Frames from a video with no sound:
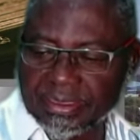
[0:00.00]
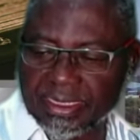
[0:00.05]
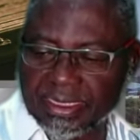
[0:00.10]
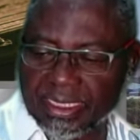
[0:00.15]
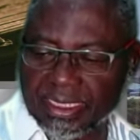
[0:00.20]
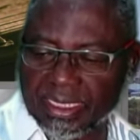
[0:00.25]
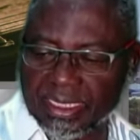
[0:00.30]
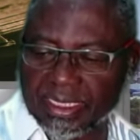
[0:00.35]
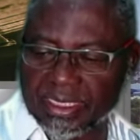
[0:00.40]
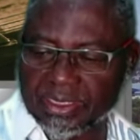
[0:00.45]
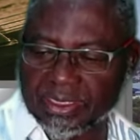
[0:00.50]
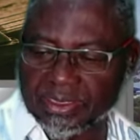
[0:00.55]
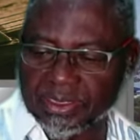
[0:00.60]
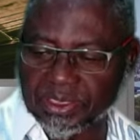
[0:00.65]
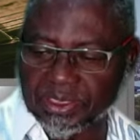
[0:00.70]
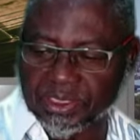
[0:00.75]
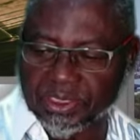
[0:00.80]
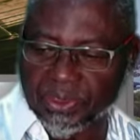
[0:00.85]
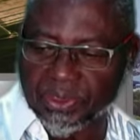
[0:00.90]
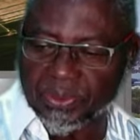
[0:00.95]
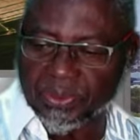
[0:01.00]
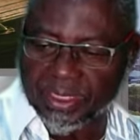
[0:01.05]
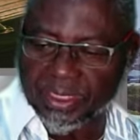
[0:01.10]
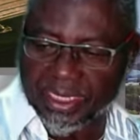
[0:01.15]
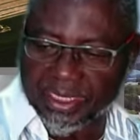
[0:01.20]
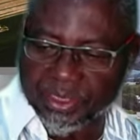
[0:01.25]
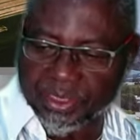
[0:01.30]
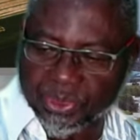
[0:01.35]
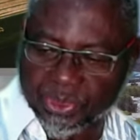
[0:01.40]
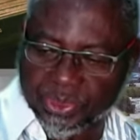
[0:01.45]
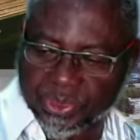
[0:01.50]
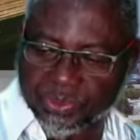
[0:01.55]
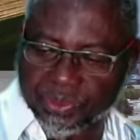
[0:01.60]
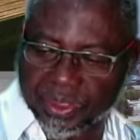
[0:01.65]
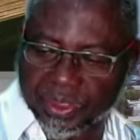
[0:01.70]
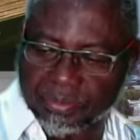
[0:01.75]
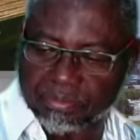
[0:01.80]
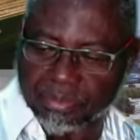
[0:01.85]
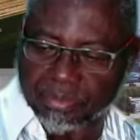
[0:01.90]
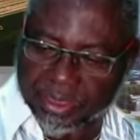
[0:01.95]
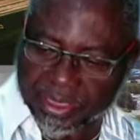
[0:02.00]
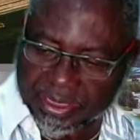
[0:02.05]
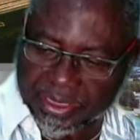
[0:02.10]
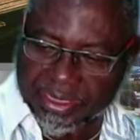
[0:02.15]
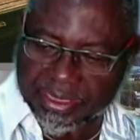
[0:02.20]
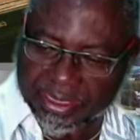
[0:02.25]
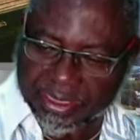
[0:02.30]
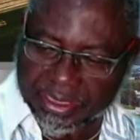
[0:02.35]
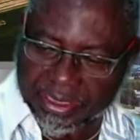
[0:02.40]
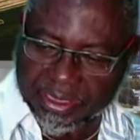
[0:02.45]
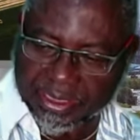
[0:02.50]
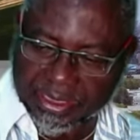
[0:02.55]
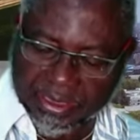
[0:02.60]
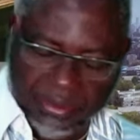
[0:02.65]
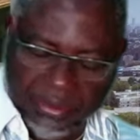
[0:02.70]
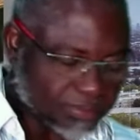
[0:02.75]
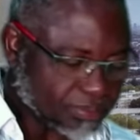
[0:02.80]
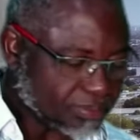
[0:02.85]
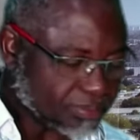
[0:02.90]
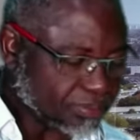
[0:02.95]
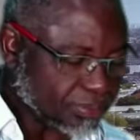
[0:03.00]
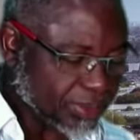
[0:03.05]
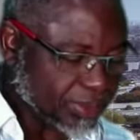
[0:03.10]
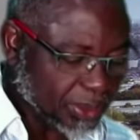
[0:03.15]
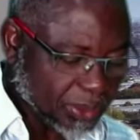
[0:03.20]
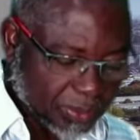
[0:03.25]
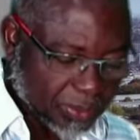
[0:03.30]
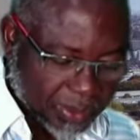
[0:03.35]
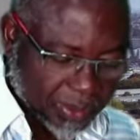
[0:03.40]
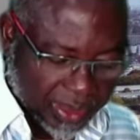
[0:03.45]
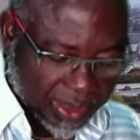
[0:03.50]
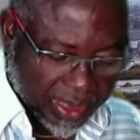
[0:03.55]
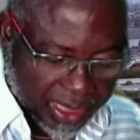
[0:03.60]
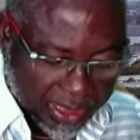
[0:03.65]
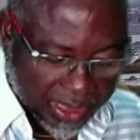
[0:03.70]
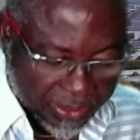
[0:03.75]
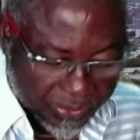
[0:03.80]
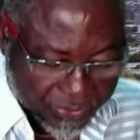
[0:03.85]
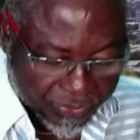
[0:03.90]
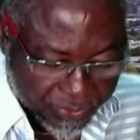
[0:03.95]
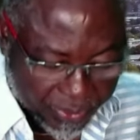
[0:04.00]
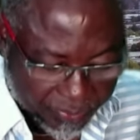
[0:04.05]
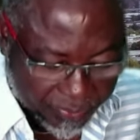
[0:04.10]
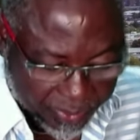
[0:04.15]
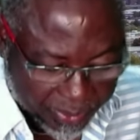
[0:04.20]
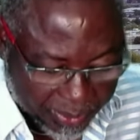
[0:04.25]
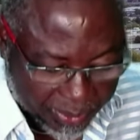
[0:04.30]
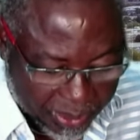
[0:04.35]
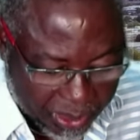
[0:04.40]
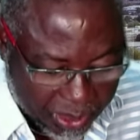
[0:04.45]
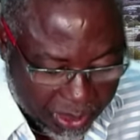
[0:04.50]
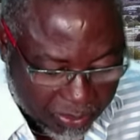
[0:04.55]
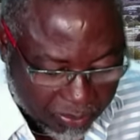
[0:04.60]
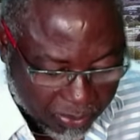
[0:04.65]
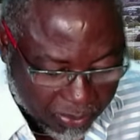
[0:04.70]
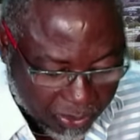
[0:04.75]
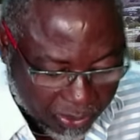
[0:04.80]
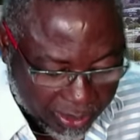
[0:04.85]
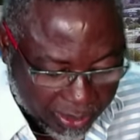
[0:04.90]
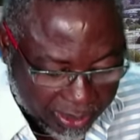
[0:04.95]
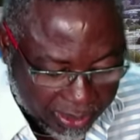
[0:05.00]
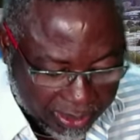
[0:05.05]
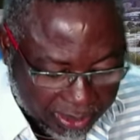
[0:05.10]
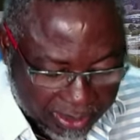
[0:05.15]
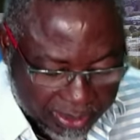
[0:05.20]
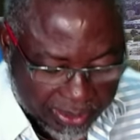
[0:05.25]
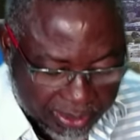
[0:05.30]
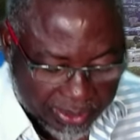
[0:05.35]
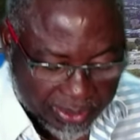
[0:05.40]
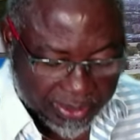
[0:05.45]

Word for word: Ojo, Nigeria, blessings. May you be highly favored this morning.